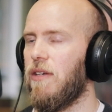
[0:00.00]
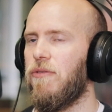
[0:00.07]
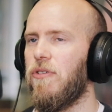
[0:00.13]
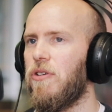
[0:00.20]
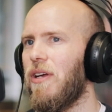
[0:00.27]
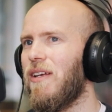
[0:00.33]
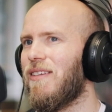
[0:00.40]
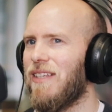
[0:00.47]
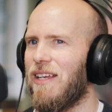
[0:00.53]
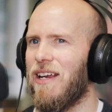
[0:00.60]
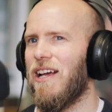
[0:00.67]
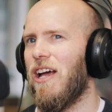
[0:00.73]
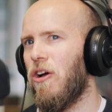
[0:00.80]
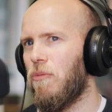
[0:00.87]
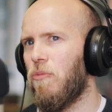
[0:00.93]
If mm. you're doing
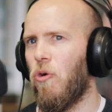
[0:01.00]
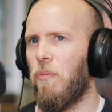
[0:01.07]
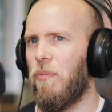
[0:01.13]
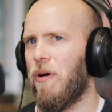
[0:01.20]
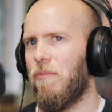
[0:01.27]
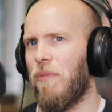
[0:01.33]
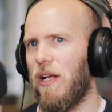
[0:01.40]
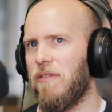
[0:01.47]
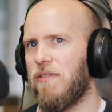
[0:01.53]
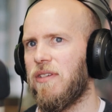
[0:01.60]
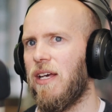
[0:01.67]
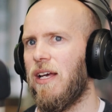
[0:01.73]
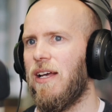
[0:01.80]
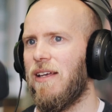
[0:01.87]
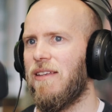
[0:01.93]
30K or more per month,
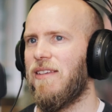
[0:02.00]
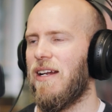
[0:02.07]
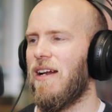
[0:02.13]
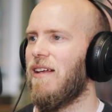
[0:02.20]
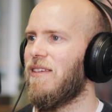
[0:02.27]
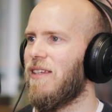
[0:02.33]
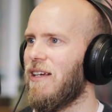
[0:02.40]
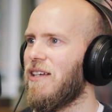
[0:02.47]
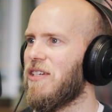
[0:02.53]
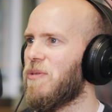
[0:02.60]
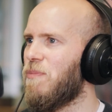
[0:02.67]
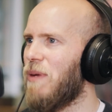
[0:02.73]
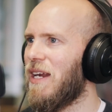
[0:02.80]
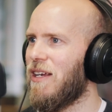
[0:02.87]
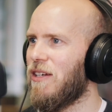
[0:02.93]
then I think it's
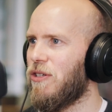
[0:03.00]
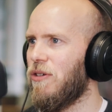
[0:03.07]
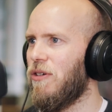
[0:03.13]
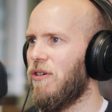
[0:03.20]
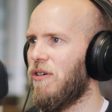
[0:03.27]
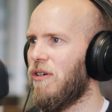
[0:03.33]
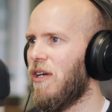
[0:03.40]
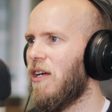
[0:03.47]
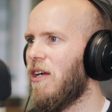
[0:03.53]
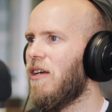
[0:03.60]
better to,